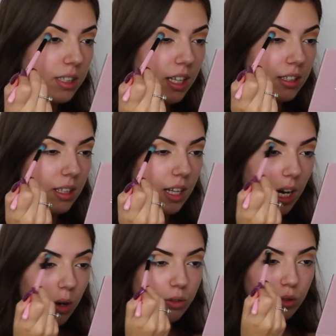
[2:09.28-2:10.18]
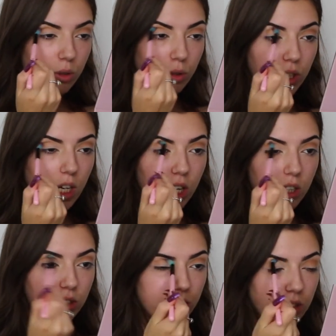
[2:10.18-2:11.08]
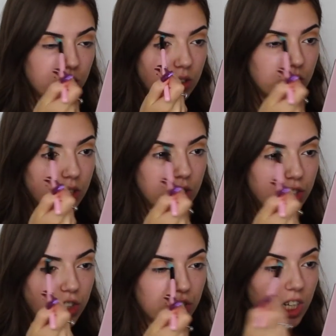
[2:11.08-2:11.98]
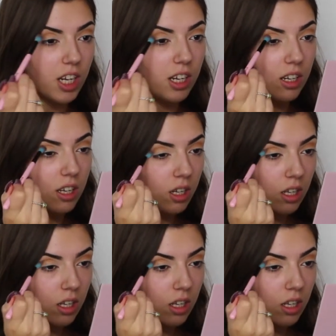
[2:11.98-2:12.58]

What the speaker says: to take this in the outer corner and use it as the transition shade.